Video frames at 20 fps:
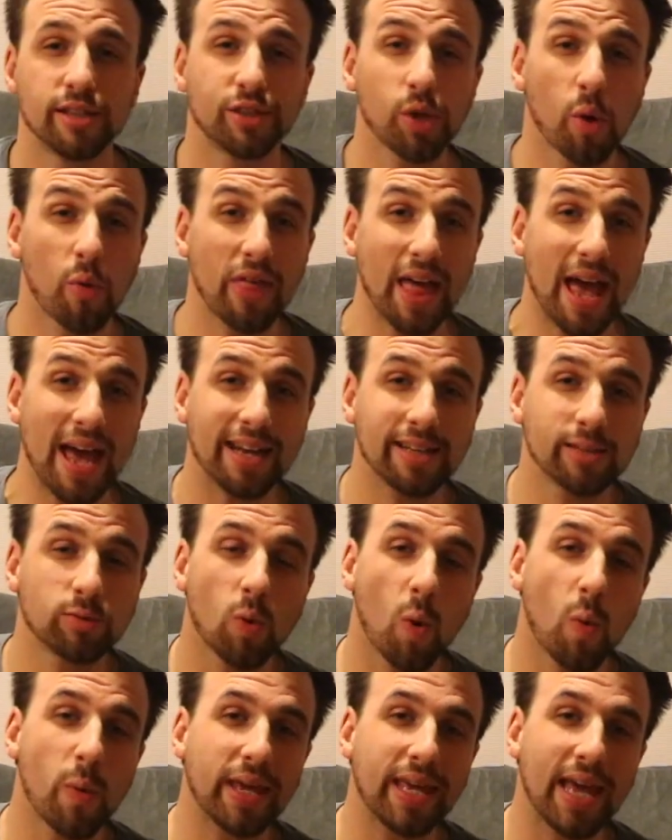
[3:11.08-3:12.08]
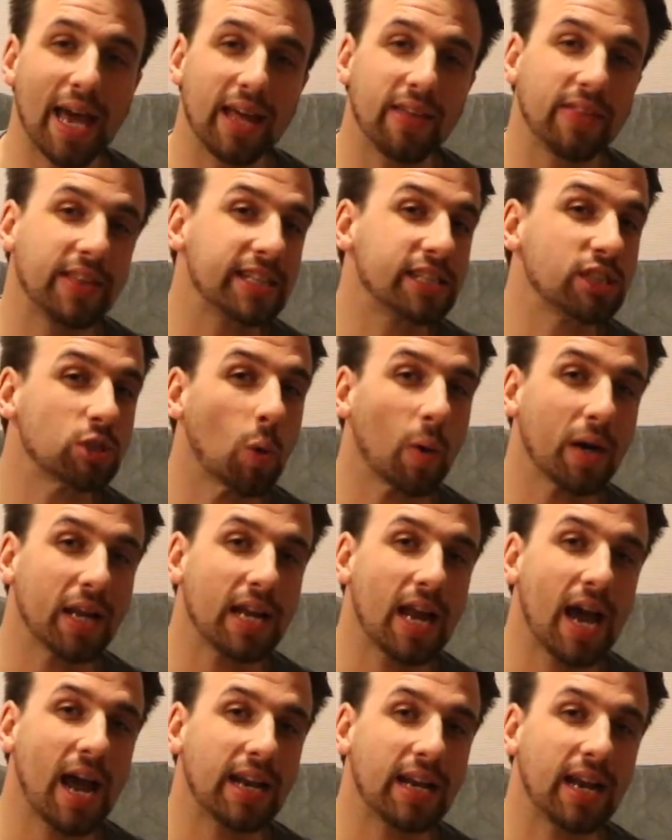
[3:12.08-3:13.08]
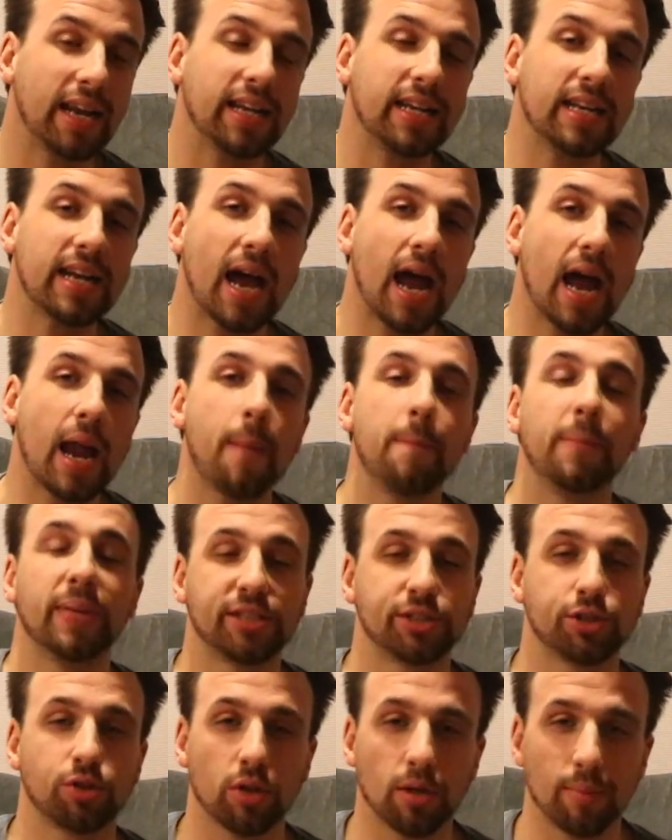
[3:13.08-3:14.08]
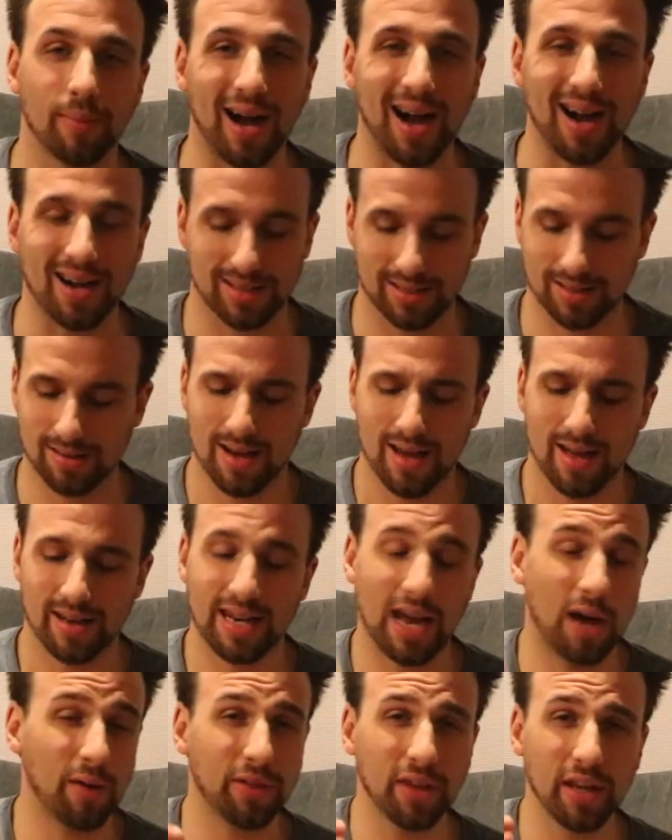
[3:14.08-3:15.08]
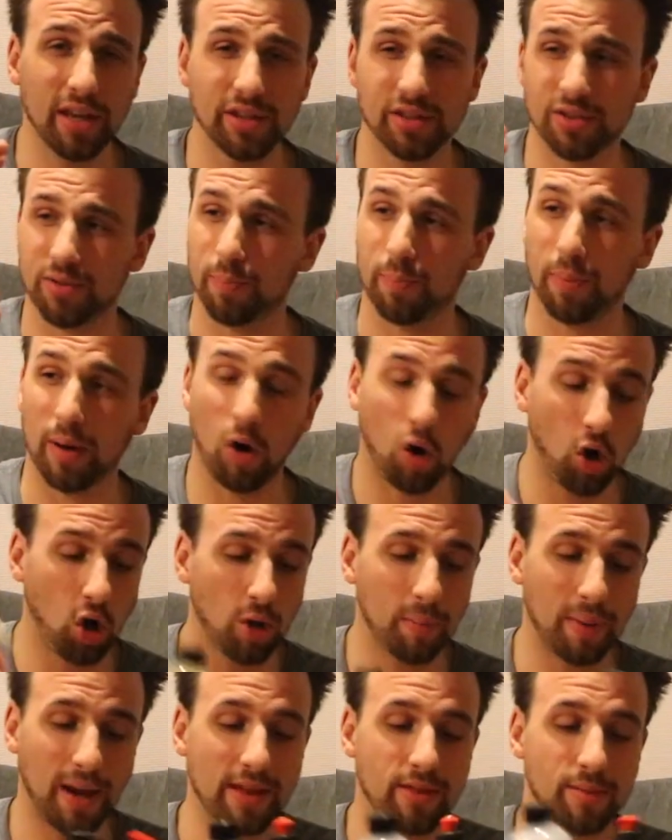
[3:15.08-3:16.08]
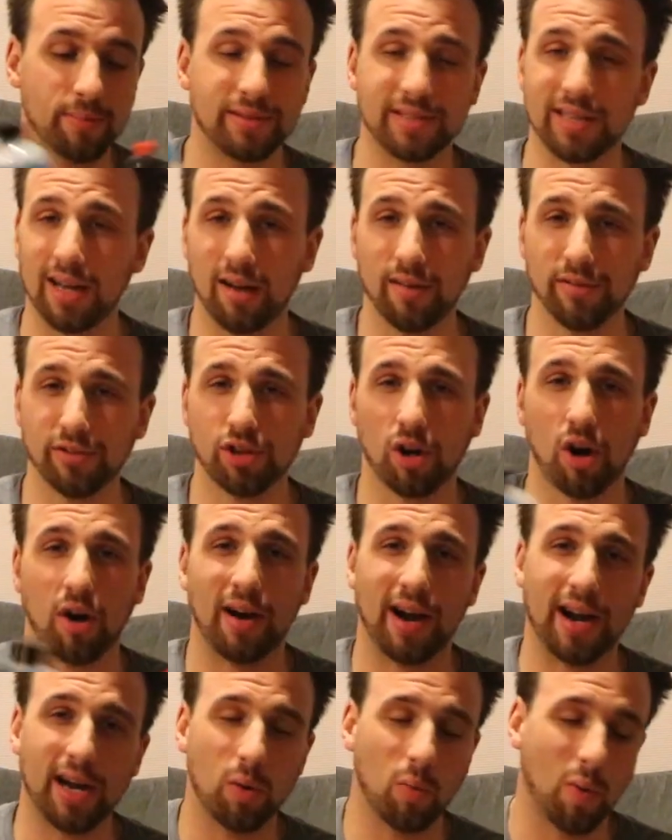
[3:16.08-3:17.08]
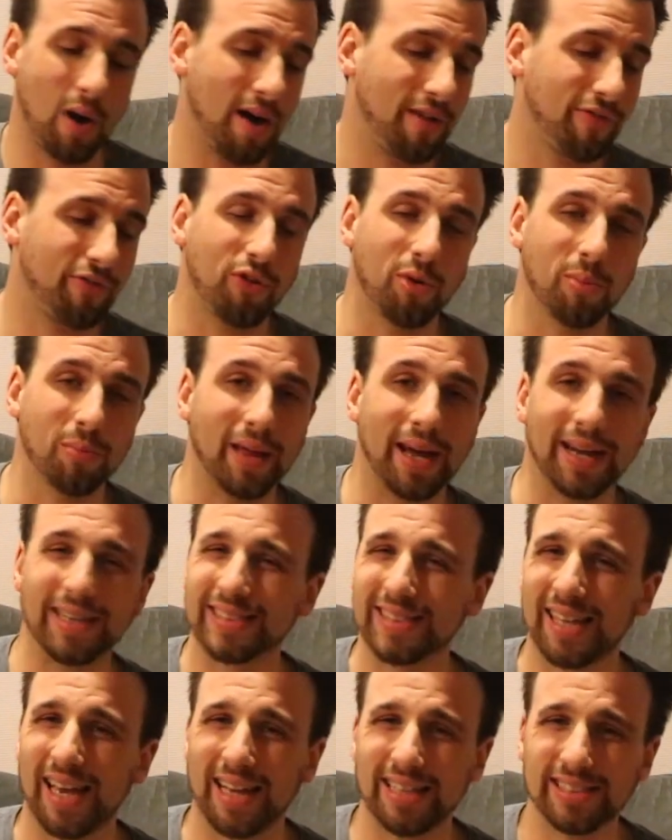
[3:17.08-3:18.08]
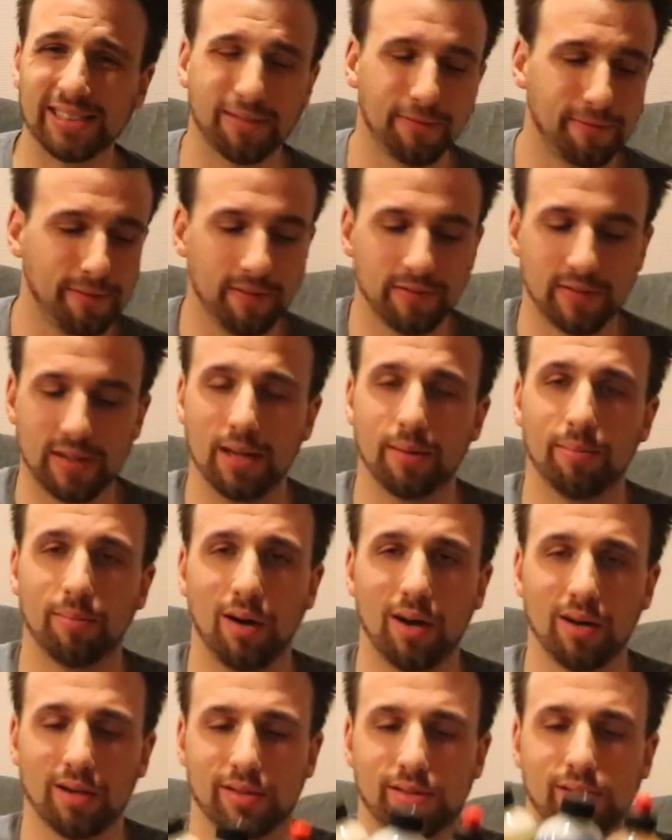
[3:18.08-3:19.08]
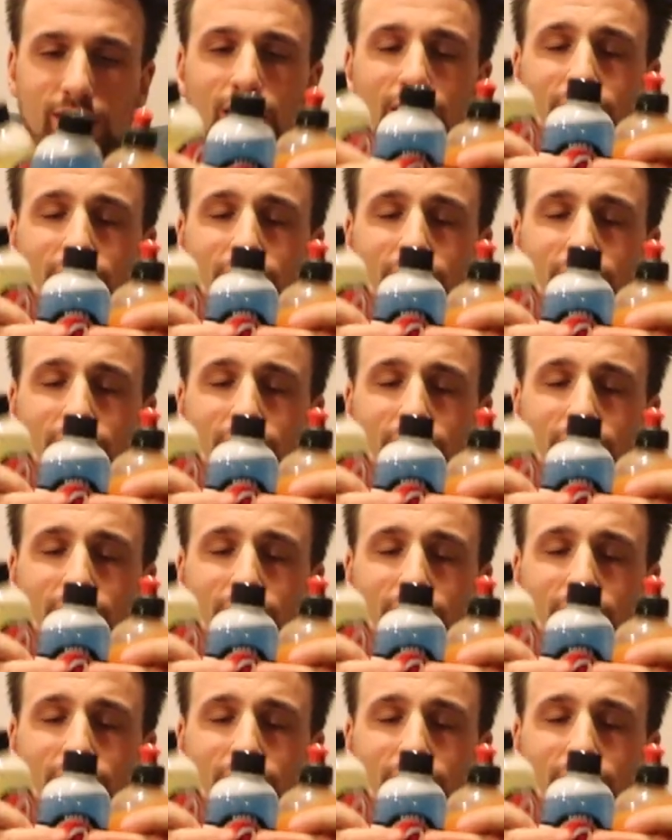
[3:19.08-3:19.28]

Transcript: So that is what we get in this $29.99 mystery box. Now these all by themselves are anywhere from like 10 to 15 bucks.